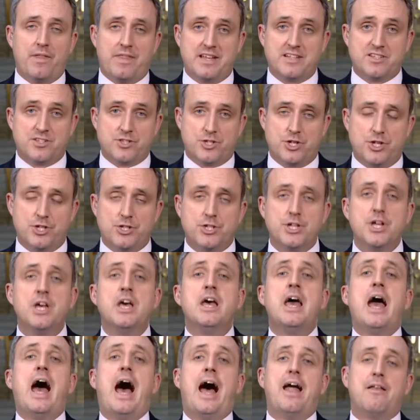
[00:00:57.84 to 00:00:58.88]
where they stood,
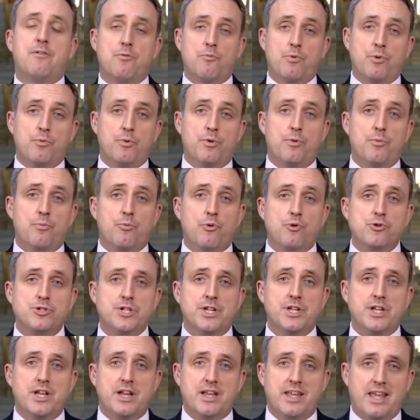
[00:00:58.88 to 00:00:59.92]
and we would have
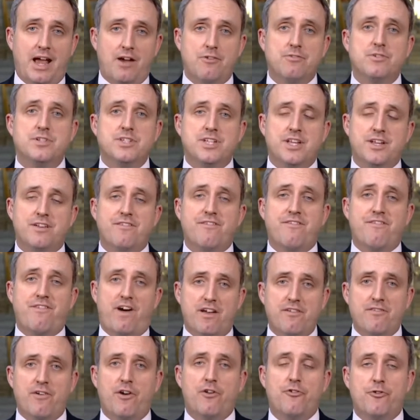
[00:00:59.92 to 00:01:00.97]
brought in a guaranteed
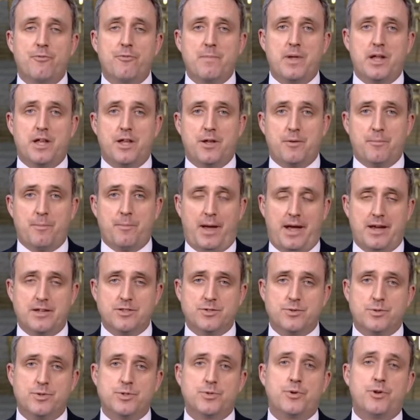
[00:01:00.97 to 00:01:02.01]
£500 million,
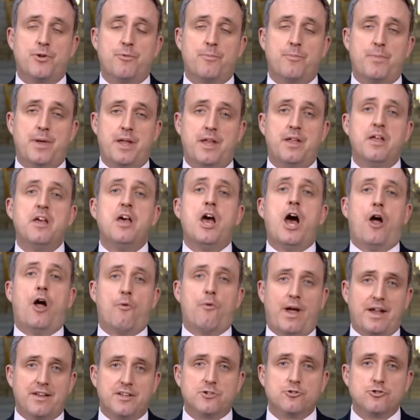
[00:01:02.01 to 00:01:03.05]
which would have been a
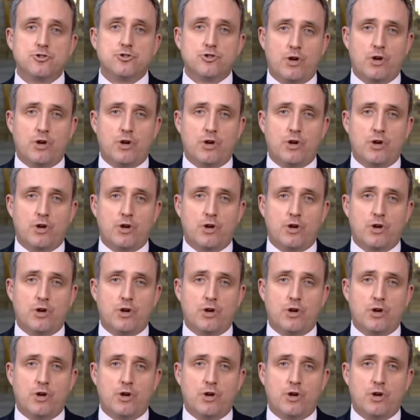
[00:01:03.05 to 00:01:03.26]
radical